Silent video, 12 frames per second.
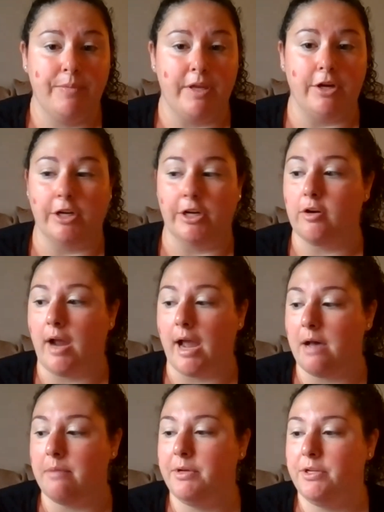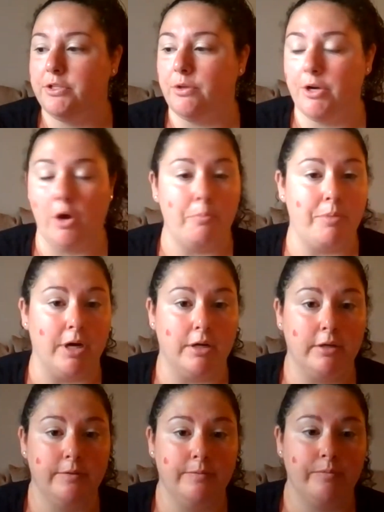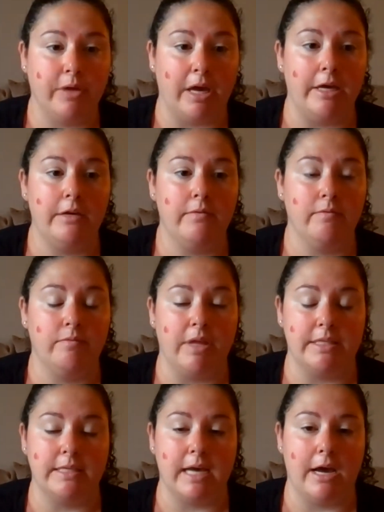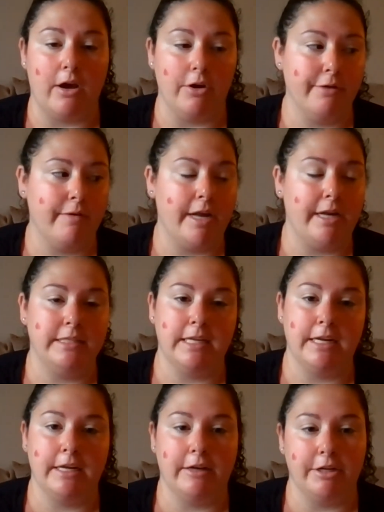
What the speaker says: You're going to grab your notebook, okay, that's got all your ratings in it.